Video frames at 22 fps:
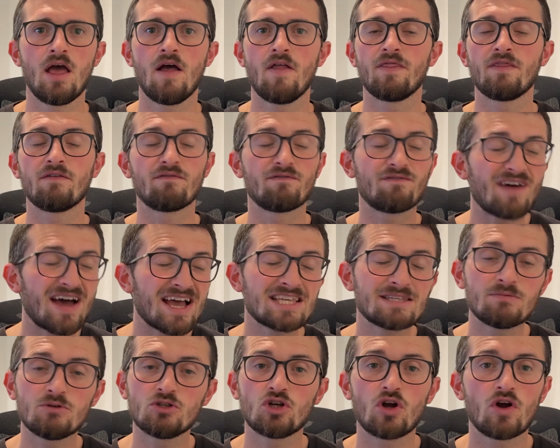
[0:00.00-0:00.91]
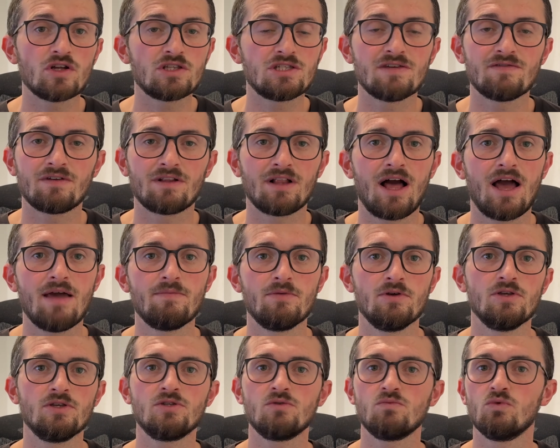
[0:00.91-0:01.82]
The vast majority of
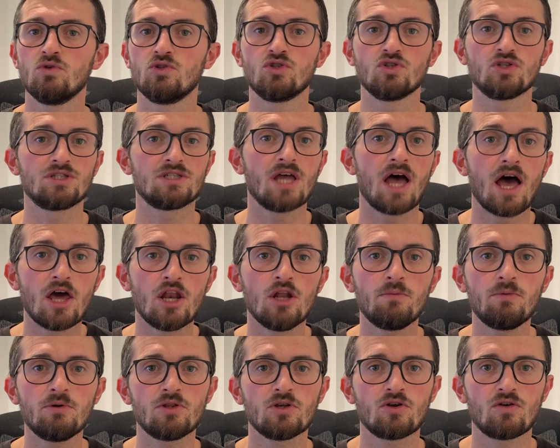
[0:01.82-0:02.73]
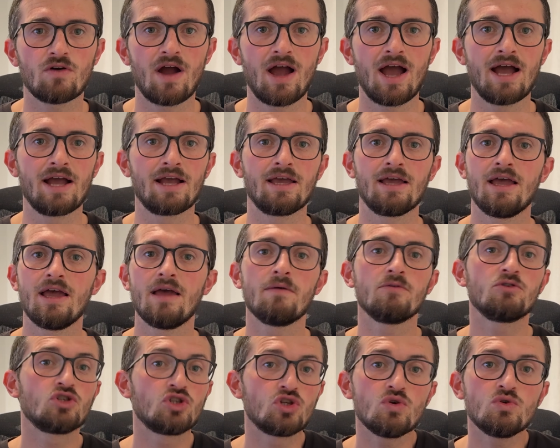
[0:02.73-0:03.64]
climbers will just turn up at the crag,
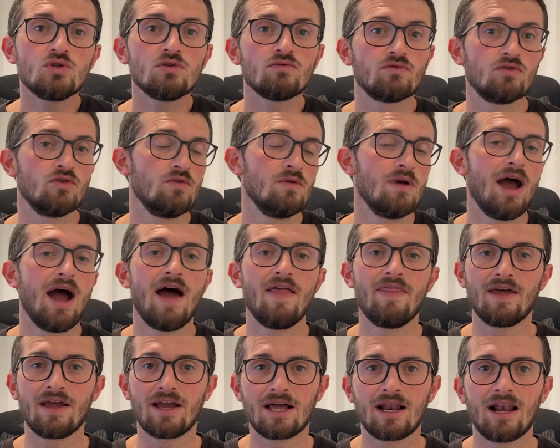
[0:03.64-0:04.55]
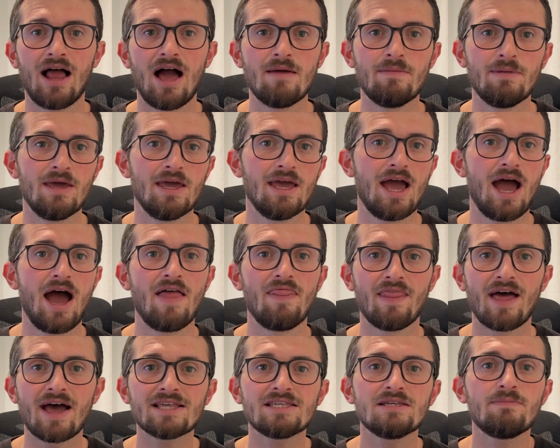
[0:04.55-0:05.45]
choose a route, and then climb it. And
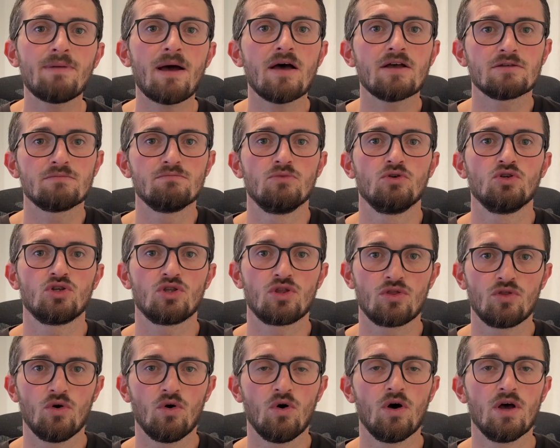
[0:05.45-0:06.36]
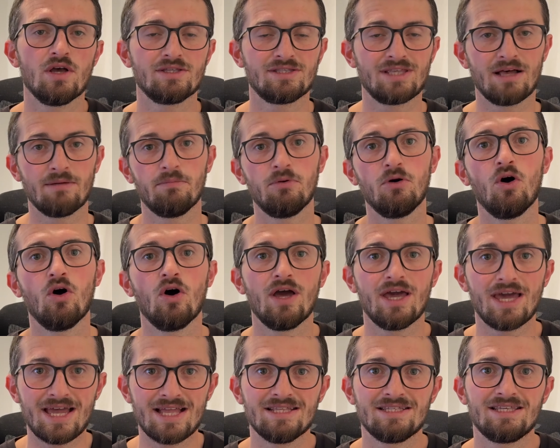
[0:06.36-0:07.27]
that's about as much thought as they'll put
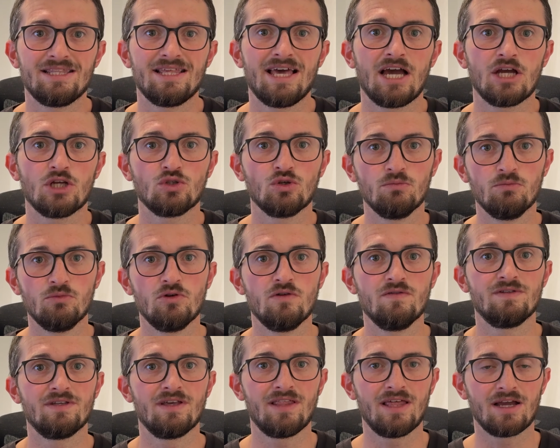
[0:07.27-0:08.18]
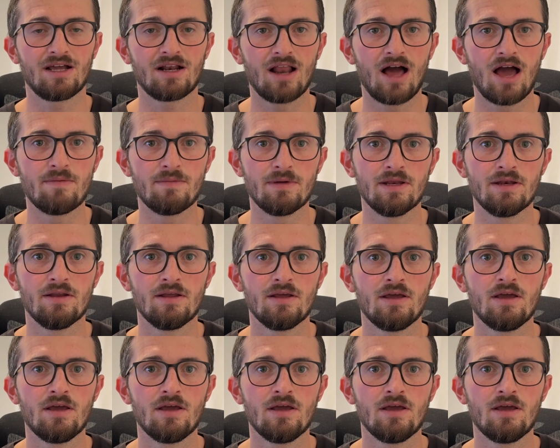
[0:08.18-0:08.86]
into the actual moves that they're climbing.